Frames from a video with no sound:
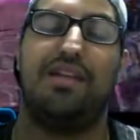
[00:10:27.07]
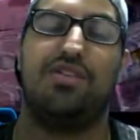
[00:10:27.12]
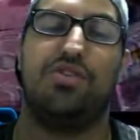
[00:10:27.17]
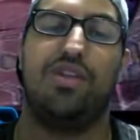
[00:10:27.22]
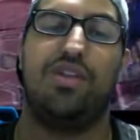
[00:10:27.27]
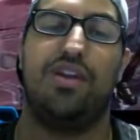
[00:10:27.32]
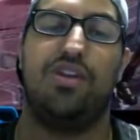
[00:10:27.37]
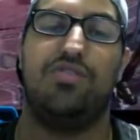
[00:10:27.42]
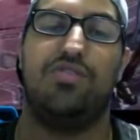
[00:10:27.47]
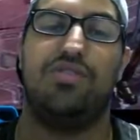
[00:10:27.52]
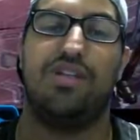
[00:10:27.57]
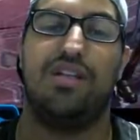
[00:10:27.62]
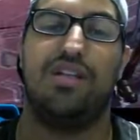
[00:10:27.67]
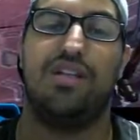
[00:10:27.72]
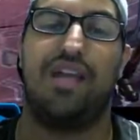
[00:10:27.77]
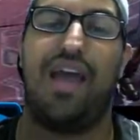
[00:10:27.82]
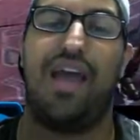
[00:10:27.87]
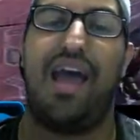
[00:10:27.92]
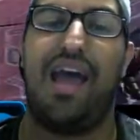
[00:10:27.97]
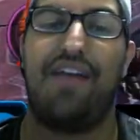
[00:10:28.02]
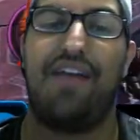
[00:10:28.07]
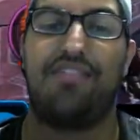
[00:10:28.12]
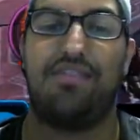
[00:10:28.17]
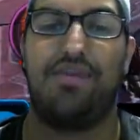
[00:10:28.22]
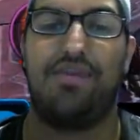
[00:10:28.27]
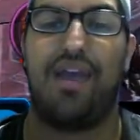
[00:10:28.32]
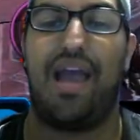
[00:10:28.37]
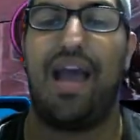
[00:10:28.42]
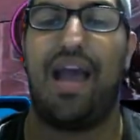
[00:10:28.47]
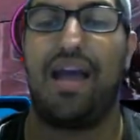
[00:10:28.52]
that you didn't have to
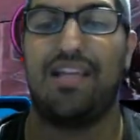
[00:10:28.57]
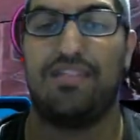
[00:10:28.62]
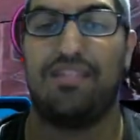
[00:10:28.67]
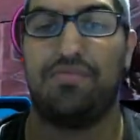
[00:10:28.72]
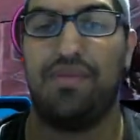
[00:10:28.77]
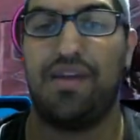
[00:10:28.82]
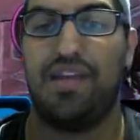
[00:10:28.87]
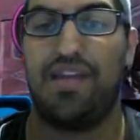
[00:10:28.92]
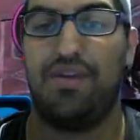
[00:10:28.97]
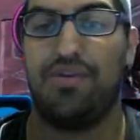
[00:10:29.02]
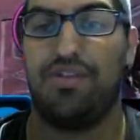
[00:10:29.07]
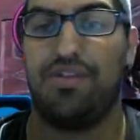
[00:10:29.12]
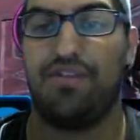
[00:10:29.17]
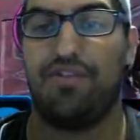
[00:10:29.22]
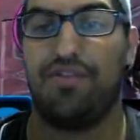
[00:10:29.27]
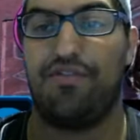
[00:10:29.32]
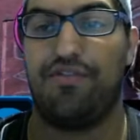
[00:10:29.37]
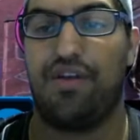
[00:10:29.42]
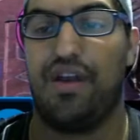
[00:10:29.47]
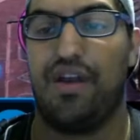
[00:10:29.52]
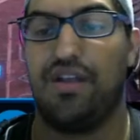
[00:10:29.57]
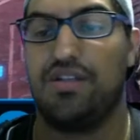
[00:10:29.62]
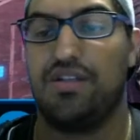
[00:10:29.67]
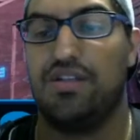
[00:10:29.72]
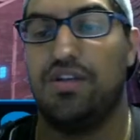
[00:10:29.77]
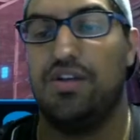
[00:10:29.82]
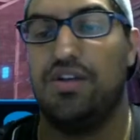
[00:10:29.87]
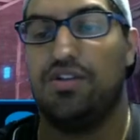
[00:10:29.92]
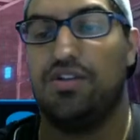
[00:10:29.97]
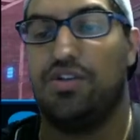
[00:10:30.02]
be as picky with your fights,
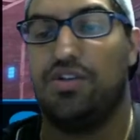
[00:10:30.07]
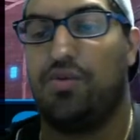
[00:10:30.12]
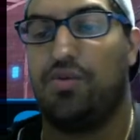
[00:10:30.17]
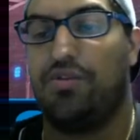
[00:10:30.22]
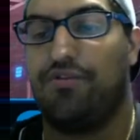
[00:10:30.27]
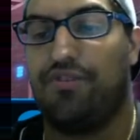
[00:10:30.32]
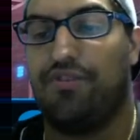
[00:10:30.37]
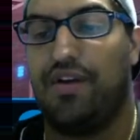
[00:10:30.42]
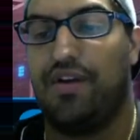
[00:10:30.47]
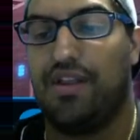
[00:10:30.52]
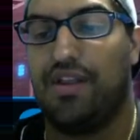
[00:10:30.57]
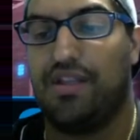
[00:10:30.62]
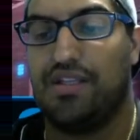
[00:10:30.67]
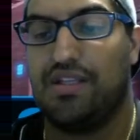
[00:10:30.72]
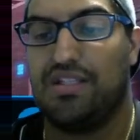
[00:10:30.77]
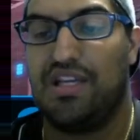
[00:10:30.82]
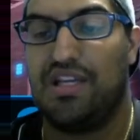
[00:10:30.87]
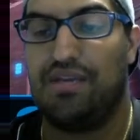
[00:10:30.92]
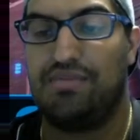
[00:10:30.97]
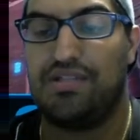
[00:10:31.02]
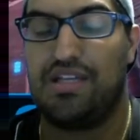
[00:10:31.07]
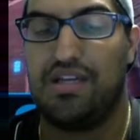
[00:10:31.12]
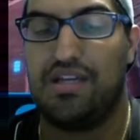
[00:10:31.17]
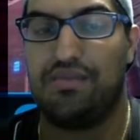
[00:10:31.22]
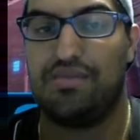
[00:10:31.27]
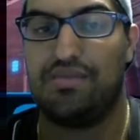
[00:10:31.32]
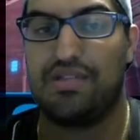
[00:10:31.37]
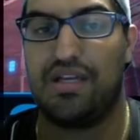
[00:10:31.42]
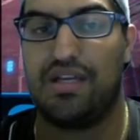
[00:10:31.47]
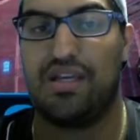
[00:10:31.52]
so you weren't fighting the same
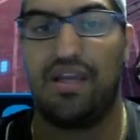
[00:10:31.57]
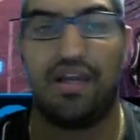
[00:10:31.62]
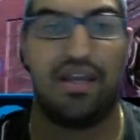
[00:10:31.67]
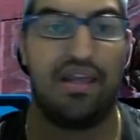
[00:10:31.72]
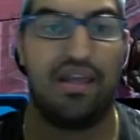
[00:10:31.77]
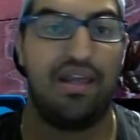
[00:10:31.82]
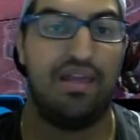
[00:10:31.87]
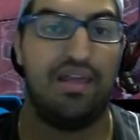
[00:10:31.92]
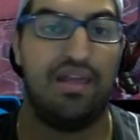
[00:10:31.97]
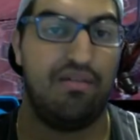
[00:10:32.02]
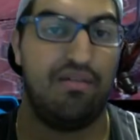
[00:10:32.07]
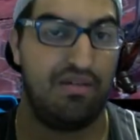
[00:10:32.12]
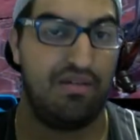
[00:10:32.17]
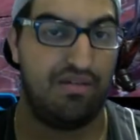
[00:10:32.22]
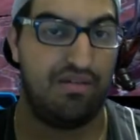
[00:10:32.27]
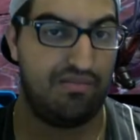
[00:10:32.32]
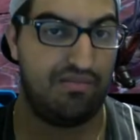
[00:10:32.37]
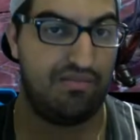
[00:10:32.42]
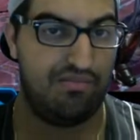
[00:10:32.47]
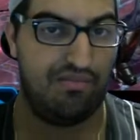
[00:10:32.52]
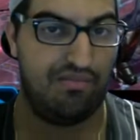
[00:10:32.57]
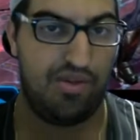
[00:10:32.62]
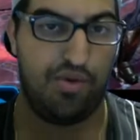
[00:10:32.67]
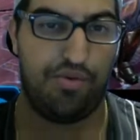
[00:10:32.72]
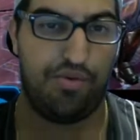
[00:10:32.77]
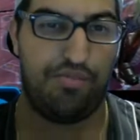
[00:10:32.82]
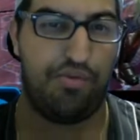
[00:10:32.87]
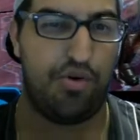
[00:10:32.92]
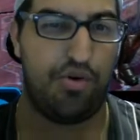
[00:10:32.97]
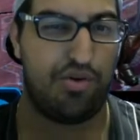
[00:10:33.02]
teams, and yet you were
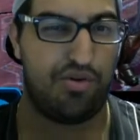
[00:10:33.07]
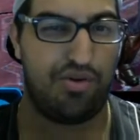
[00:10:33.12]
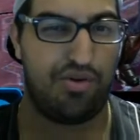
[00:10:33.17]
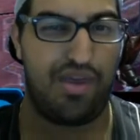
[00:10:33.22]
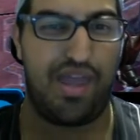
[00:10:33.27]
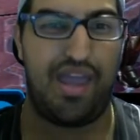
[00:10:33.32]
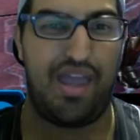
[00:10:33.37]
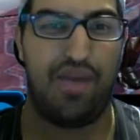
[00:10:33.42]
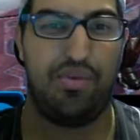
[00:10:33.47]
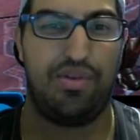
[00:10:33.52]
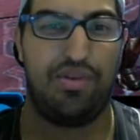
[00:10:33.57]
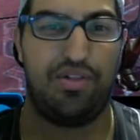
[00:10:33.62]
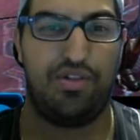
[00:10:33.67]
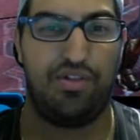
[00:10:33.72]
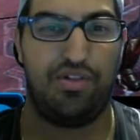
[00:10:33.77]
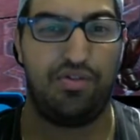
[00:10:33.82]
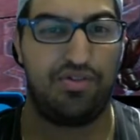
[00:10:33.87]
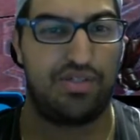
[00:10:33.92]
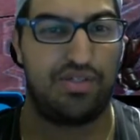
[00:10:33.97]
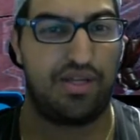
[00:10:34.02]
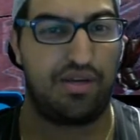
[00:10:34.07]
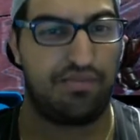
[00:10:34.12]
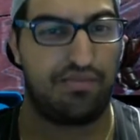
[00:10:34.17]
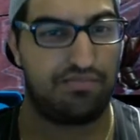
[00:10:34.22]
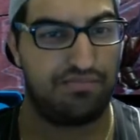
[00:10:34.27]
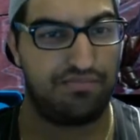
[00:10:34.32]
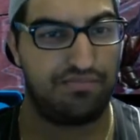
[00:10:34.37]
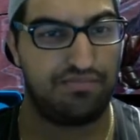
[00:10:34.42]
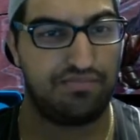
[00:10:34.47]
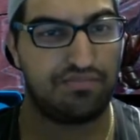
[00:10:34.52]
more okay with losing.
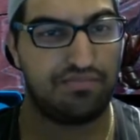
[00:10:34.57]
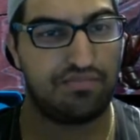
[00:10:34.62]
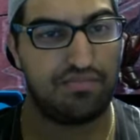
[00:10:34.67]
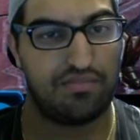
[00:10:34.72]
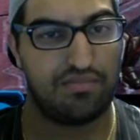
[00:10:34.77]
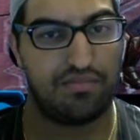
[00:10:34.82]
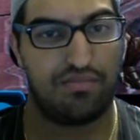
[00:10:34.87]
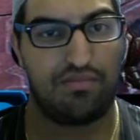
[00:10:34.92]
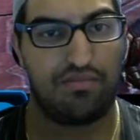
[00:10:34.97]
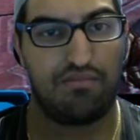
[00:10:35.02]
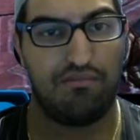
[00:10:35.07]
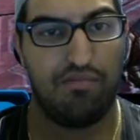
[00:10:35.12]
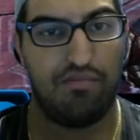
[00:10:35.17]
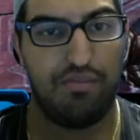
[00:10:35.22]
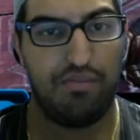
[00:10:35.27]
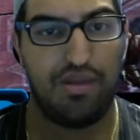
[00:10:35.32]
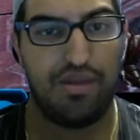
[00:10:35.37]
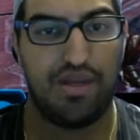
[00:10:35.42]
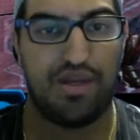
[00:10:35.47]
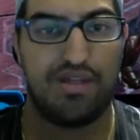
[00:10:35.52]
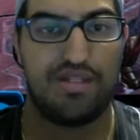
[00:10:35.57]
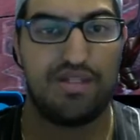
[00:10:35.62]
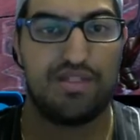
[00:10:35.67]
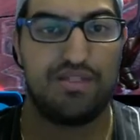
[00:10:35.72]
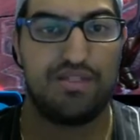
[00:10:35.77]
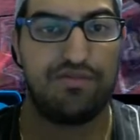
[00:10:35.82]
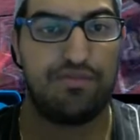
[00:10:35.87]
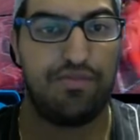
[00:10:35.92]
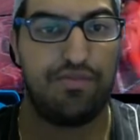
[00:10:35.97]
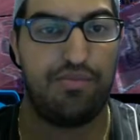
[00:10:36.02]
Because
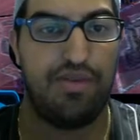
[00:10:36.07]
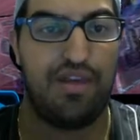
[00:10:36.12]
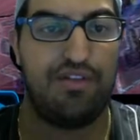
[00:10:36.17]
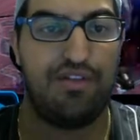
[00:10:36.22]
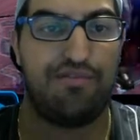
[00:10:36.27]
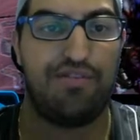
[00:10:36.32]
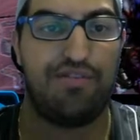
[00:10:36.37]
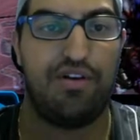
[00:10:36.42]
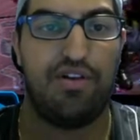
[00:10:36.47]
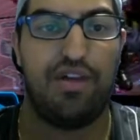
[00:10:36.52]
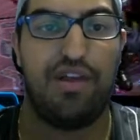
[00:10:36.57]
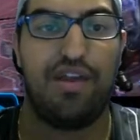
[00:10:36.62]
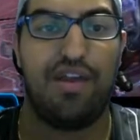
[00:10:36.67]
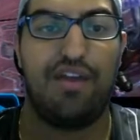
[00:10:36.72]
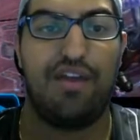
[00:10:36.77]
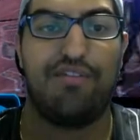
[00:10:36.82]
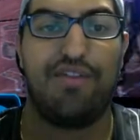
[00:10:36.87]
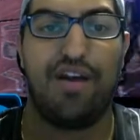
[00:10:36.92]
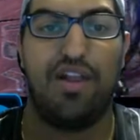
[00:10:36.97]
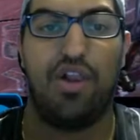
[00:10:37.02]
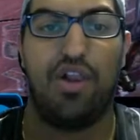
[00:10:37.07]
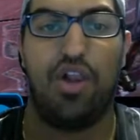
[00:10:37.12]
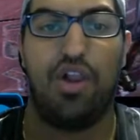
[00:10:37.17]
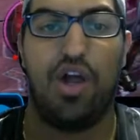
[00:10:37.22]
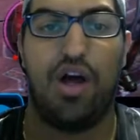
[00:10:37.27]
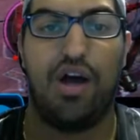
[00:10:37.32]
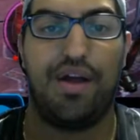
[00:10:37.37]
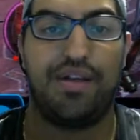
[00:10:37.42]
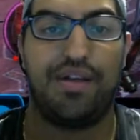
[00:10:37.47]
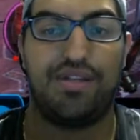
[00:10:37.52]
for me, it felt like if I
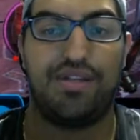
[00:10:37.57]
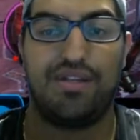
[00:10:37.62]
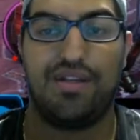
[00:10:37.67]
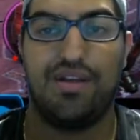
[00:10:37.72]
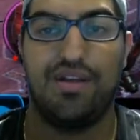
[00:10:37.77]
lost,